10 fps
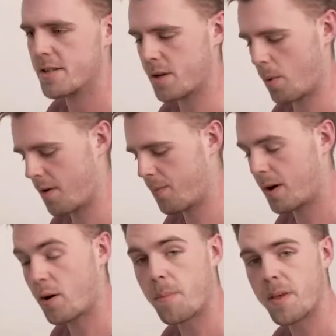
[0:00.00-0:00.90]
So if
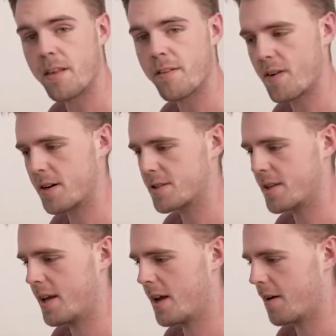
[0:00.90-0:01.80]
we copy this
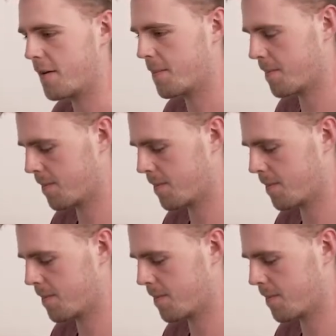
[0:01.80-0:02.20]
function here,